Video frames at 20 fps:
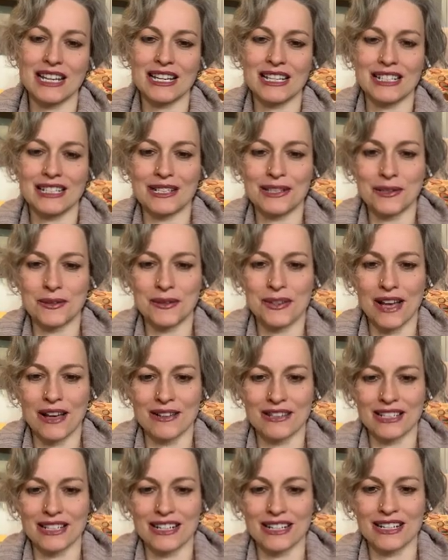in
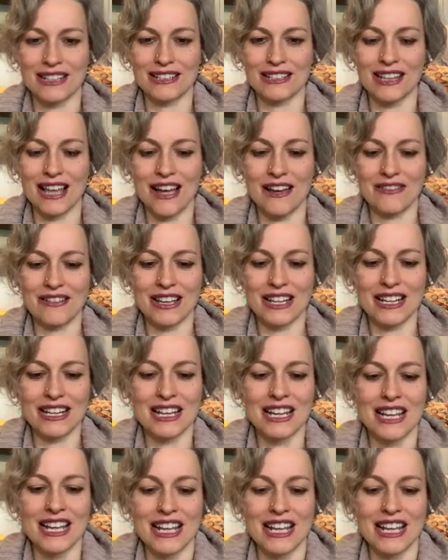2011